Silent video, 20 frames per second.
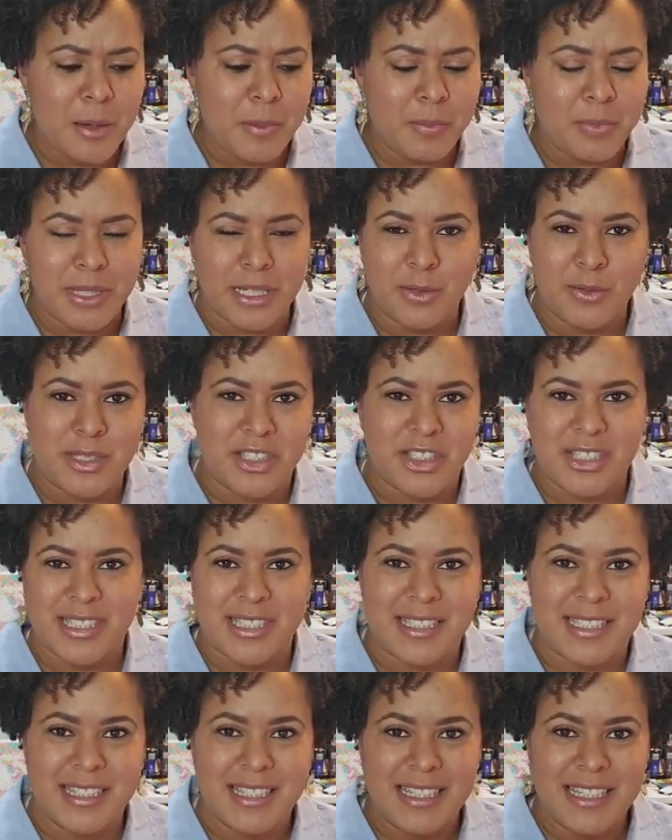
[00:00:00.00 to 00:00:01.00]
But it was
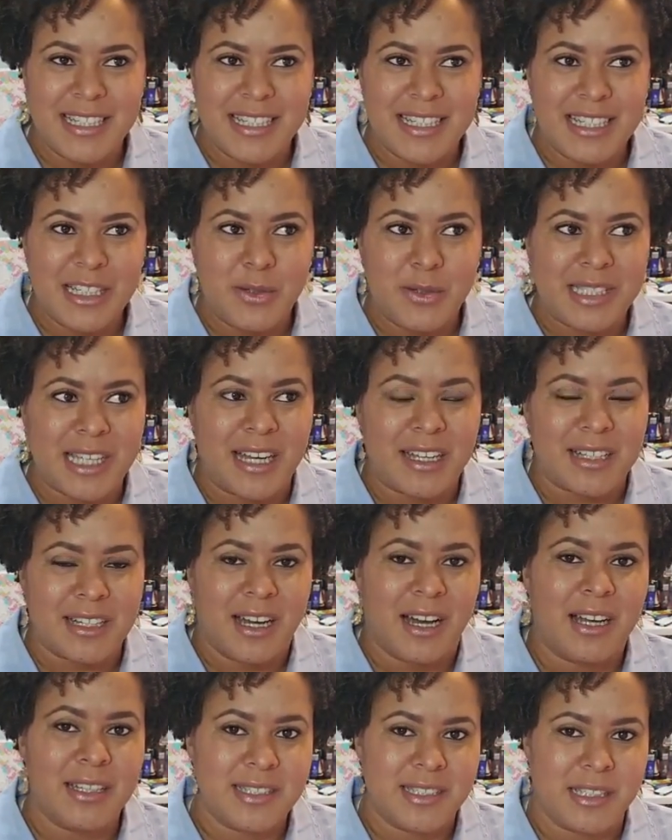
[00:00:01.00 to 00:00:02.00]
that
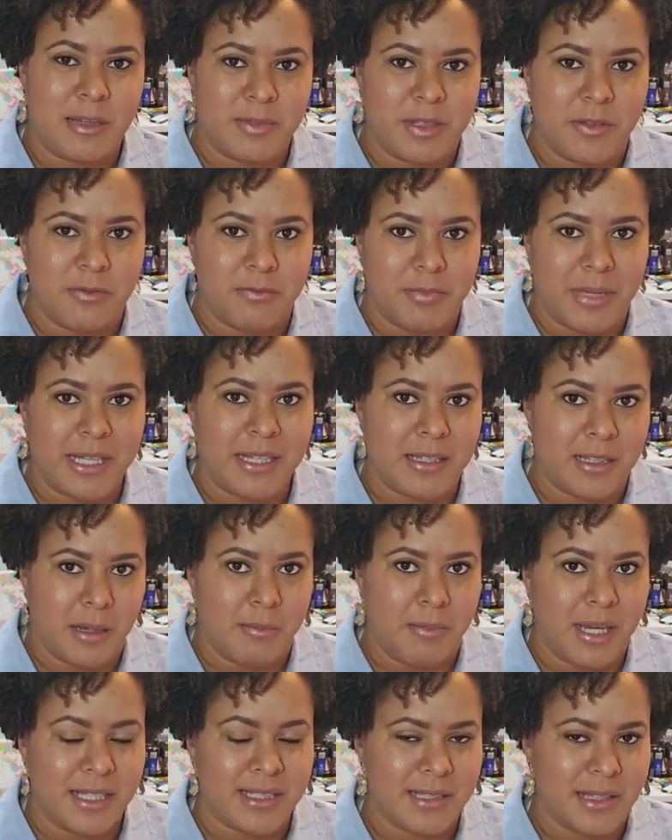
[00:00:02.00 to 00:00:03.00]
concept of making a
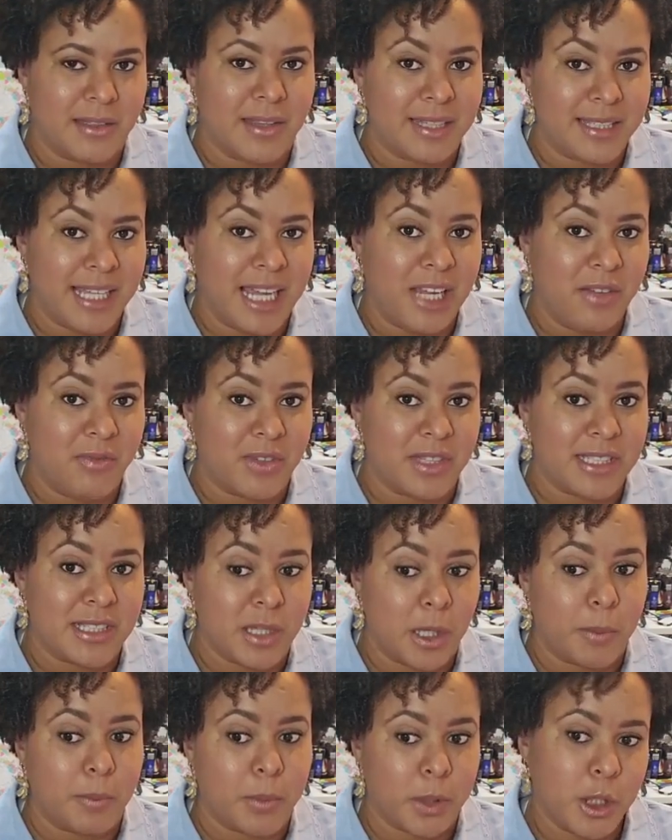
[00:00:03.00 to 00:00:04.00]
mess on the canvas
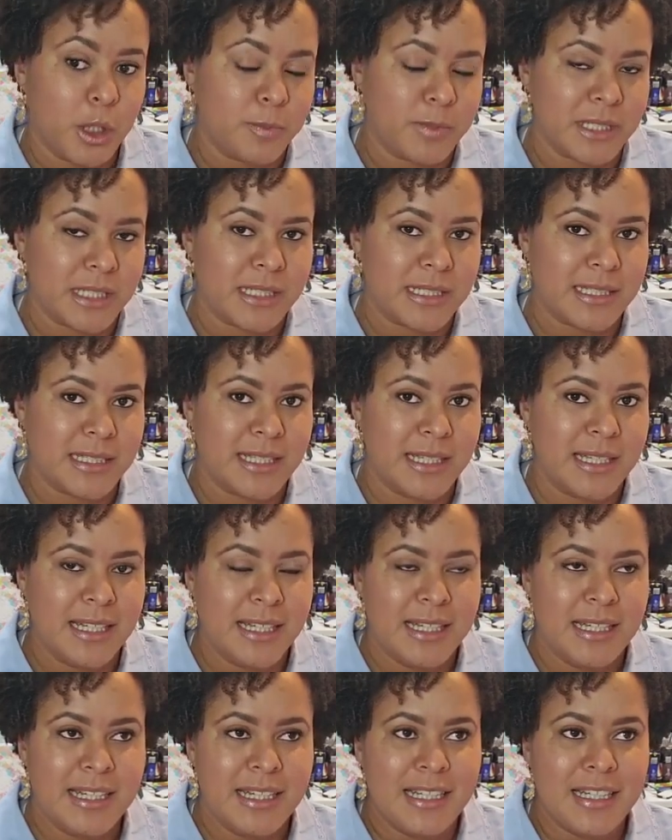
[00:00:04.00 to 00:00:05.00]
on purpose.
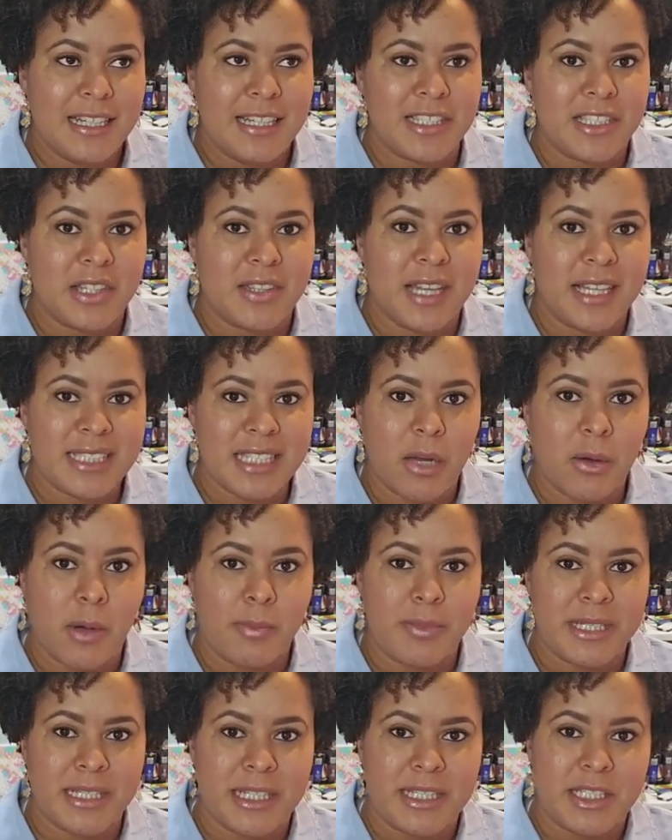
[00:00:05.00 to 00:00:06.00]
And so that's how I
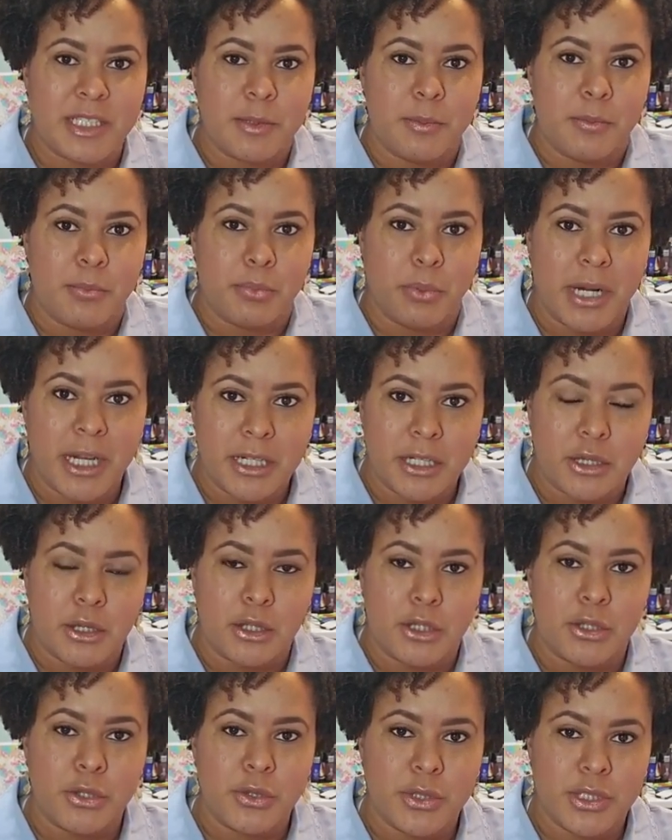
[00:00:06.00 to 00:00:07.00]
began to break
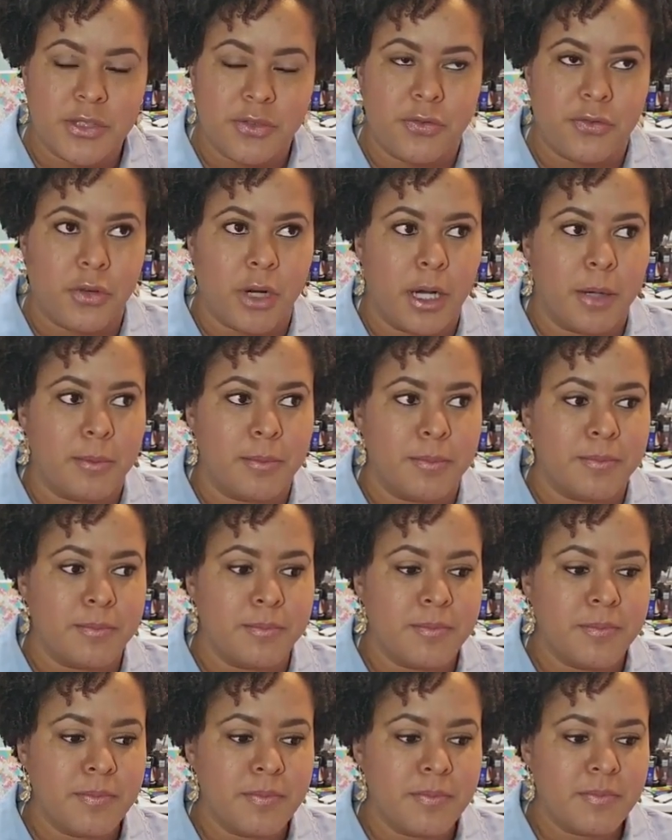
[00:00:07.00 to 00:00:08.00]
loose from
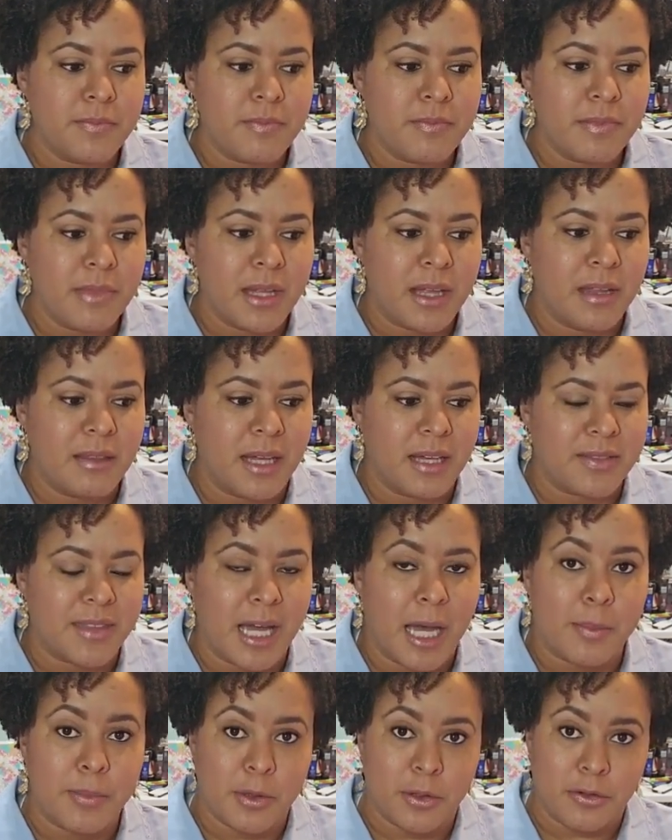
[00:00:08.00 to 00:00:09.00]
like
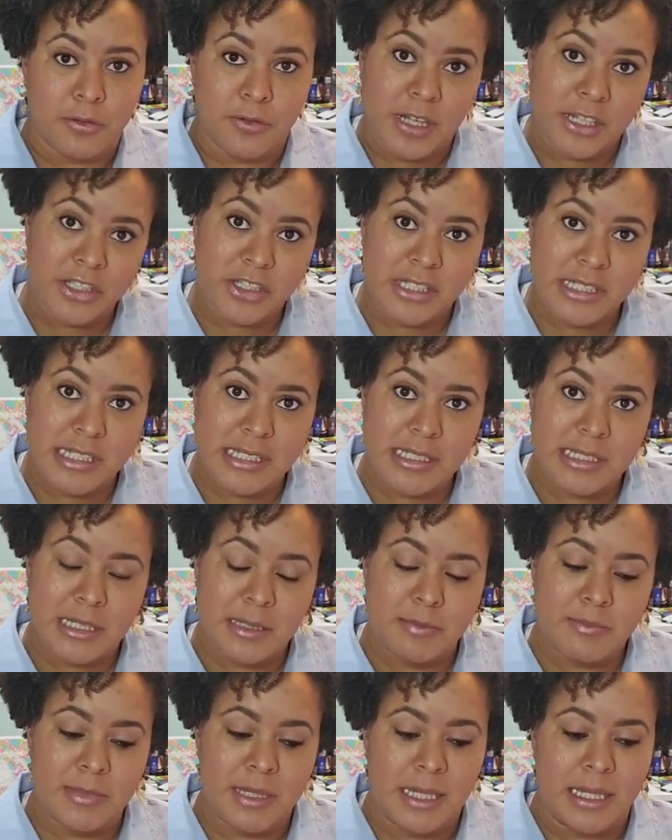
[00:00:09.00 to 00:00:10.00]
that
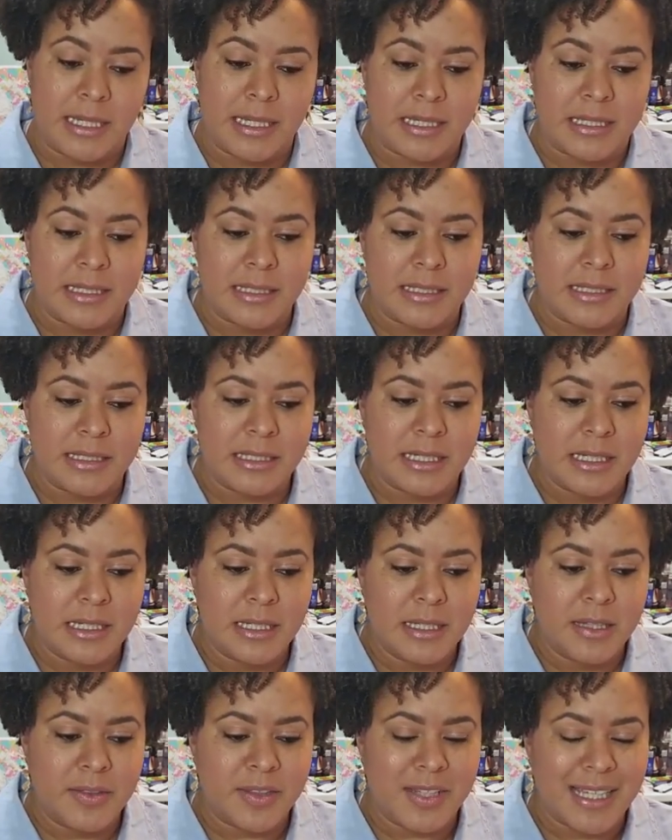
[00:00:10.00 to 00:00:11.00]
perfectionism and
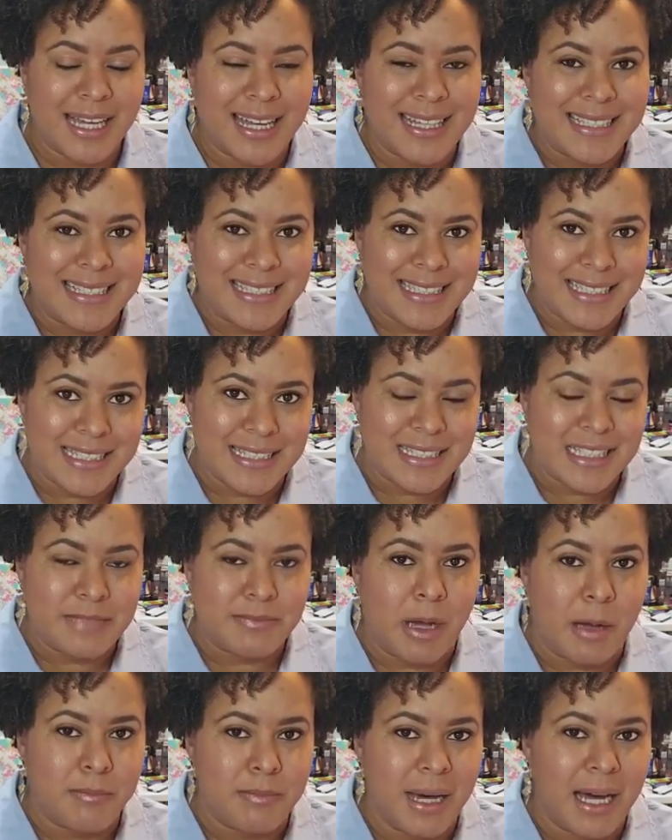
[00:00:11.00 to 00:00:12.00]
the idea in
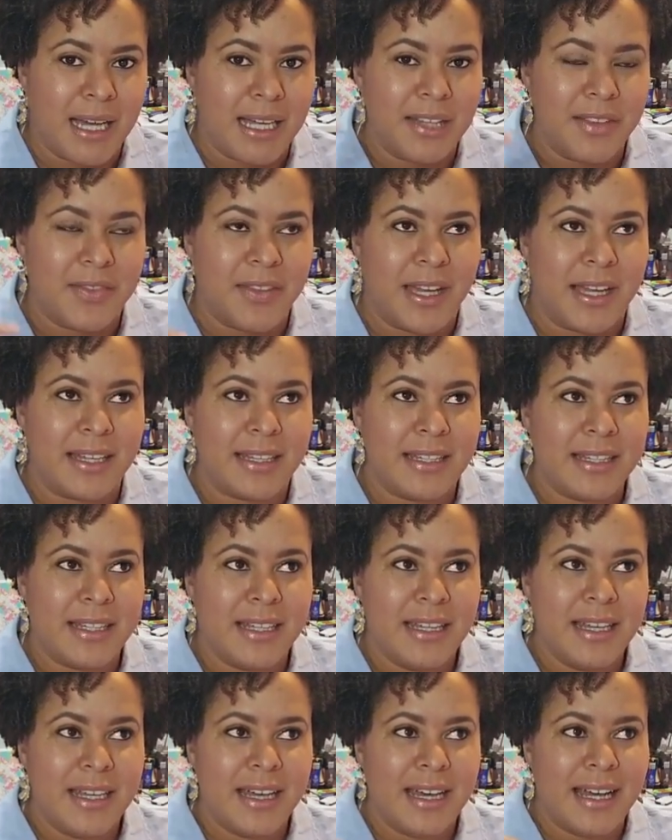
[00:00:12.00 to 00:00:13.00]
my mind that
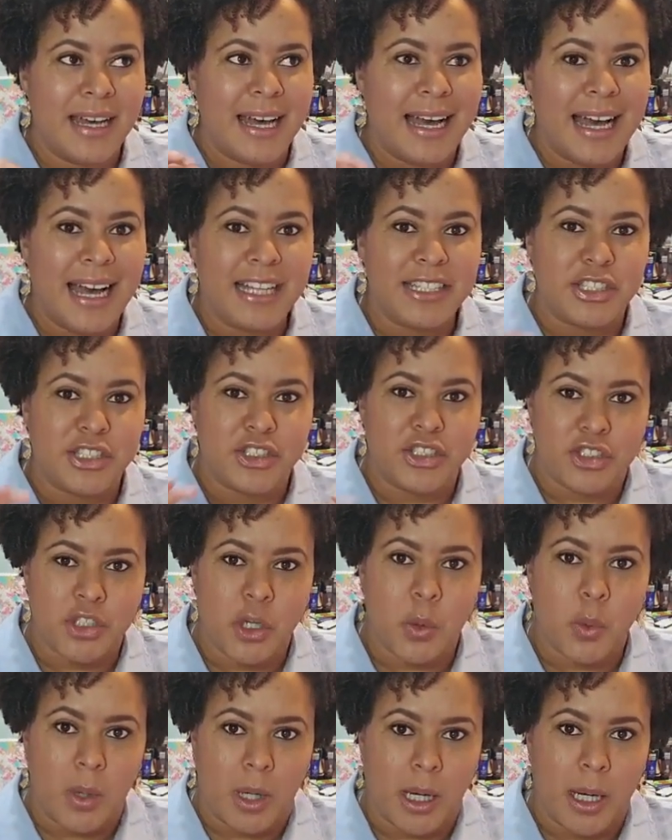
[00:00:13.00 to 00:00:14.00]
I had to
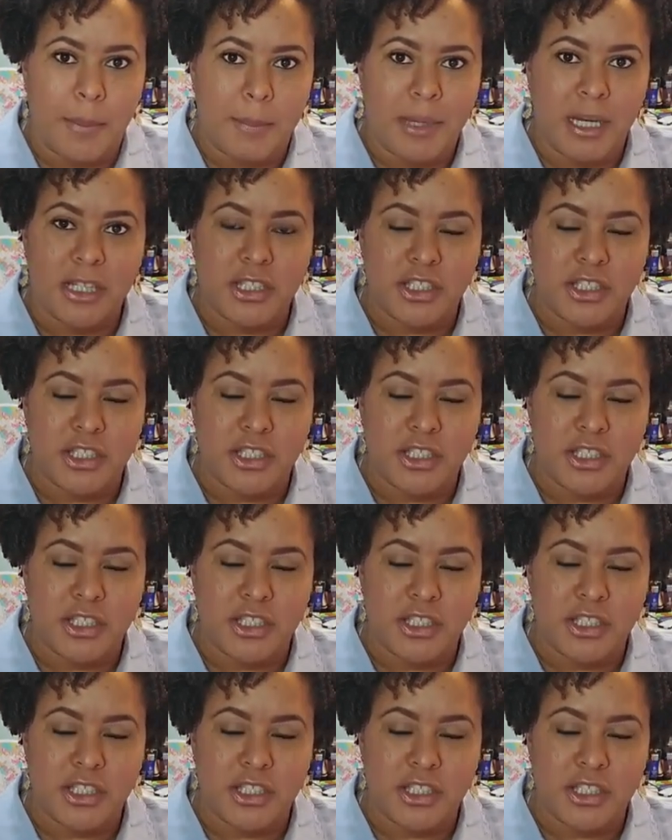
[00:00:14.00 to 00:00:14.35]
show up